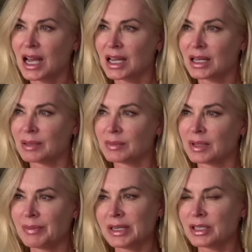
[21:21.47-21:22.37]
I
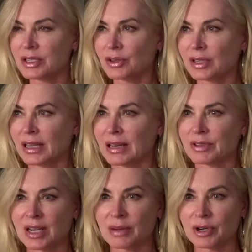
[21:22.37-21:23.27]
mean, certainly life
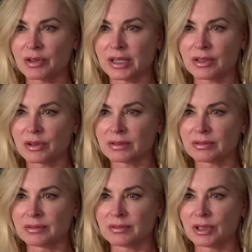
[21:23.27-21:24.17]
is not perfect, or
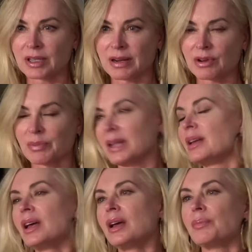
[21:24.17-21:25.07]
will it ever
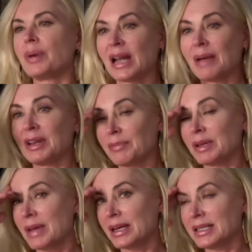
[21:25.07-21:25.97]
be. But I mean, I've
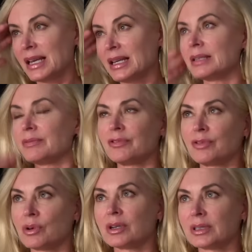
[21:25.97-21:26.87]
been meditating
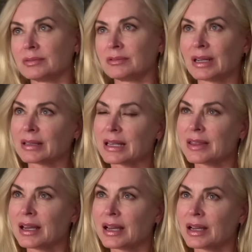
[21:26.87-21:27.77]
for, well, I
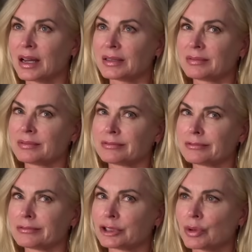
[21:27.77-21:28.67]
think I got
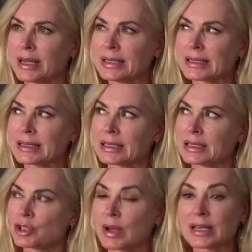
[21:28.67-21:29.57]
trained in
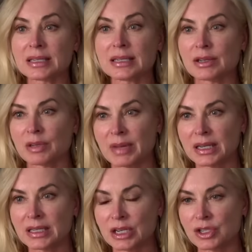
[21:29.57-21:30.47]
transcendental
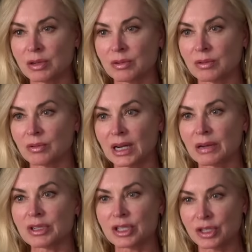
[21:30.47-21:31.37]
meditation
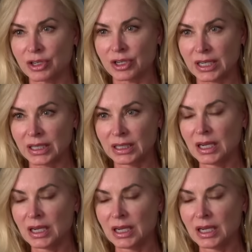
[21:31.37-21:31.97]
when I was 30.